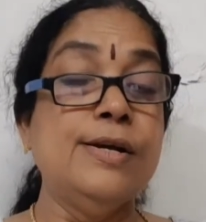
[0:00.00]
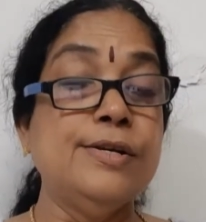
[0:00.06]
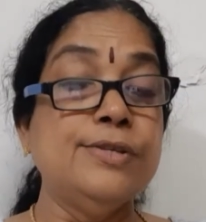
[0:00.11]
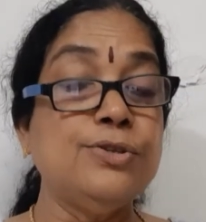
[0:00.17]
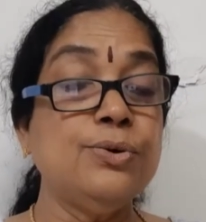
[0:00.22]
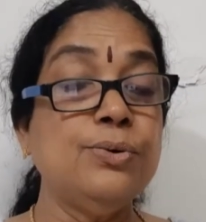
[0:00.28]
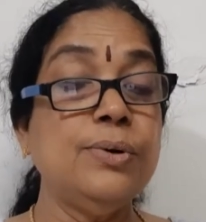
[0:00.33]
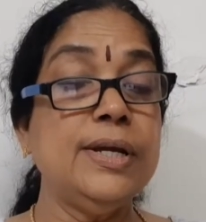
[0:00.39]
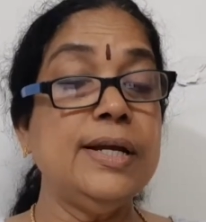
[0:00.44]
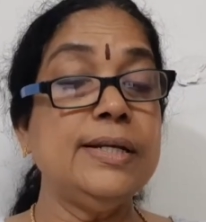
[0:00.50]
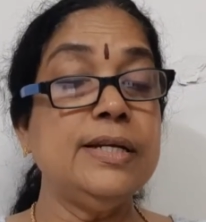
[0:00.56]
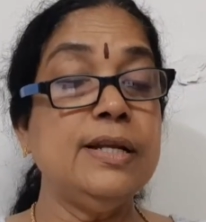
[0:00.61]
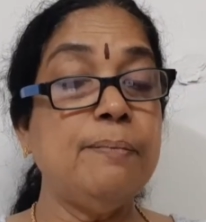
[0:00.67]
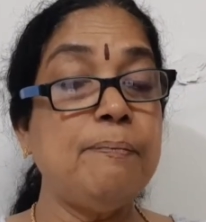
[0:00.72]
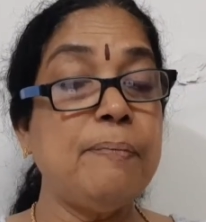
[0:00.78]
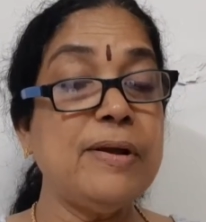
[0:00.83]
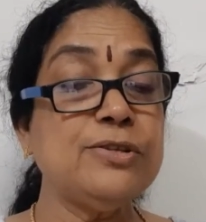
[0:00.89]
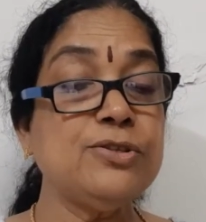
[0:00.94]
So it
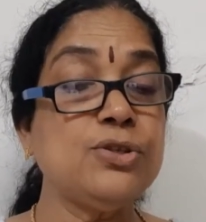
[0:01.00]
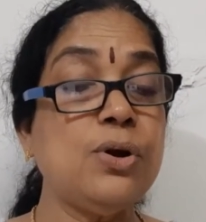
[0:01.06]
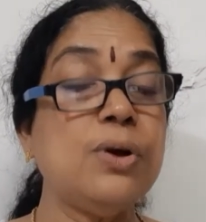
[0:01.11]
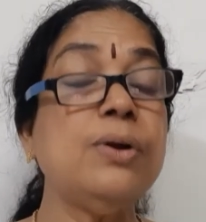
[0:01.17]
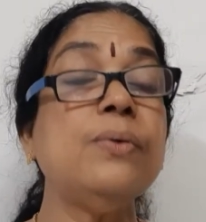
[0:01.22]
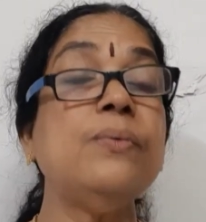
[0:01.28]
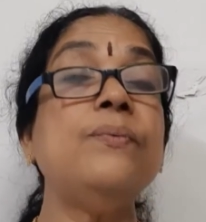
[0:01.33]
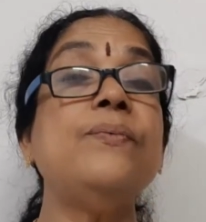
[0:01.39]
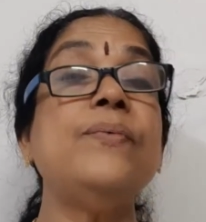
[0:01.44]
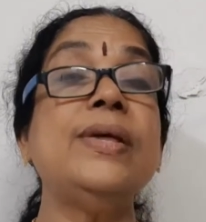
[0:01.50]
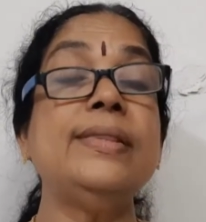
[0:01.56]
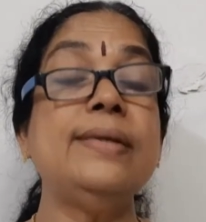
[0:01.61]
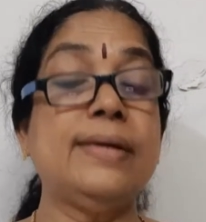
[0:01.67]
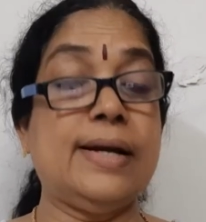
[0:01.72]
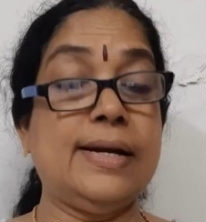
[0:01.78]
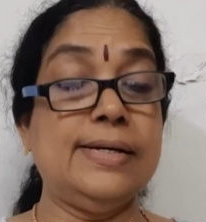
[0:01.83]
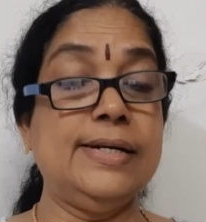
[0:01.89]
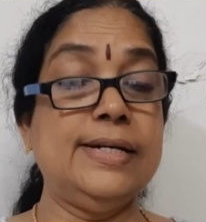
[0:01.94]
depends on
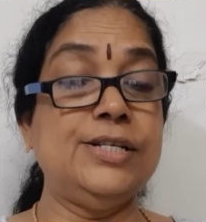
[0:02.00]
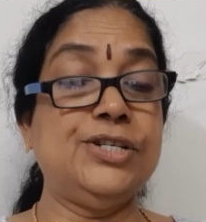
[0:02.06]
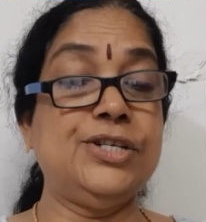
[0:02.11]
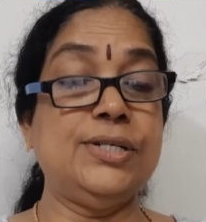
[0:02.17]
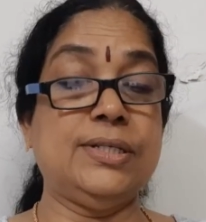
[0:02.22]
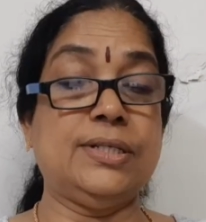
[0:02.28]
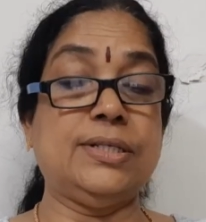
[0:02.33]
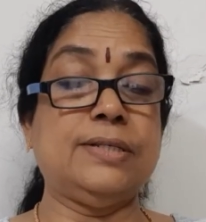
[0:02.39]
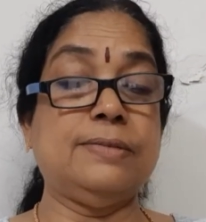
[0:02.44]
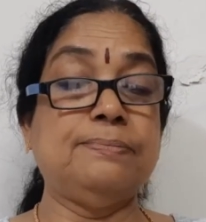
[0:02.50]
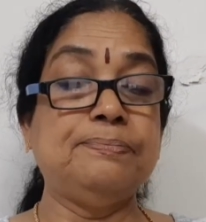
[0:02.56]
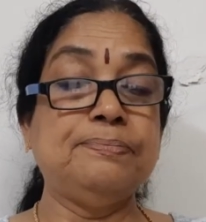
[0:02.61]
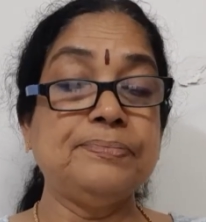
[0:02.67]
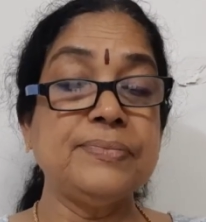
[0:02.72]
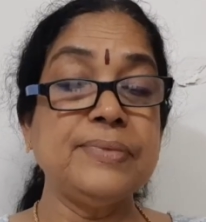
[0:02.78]
weather conditions.